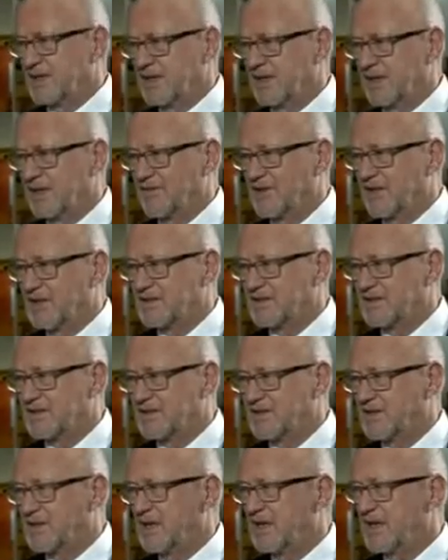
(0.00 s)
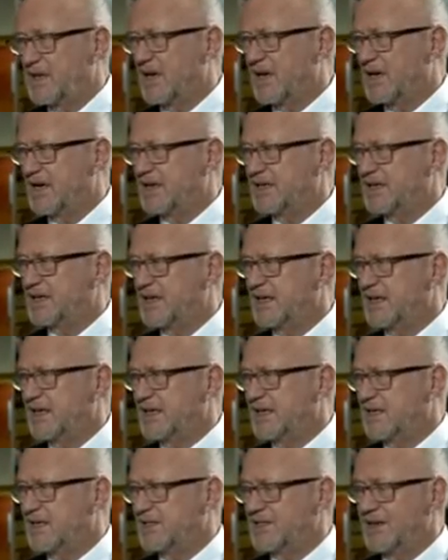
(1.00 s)
and events, we had
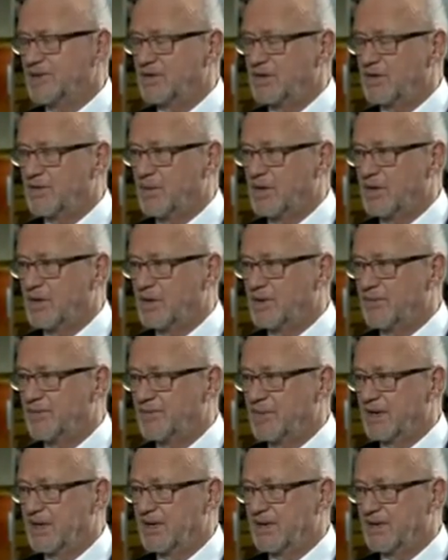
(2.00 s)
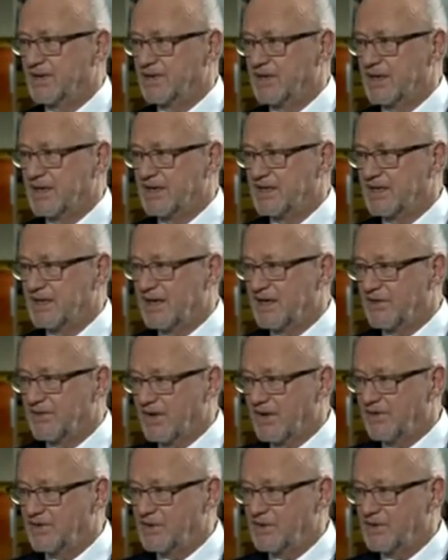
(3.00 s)
71 billion rand in
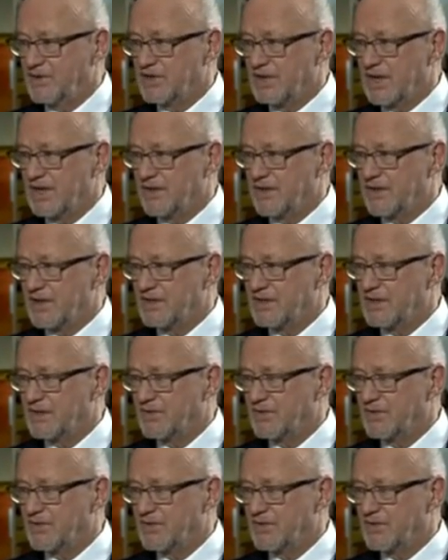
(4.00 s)
revenue generated,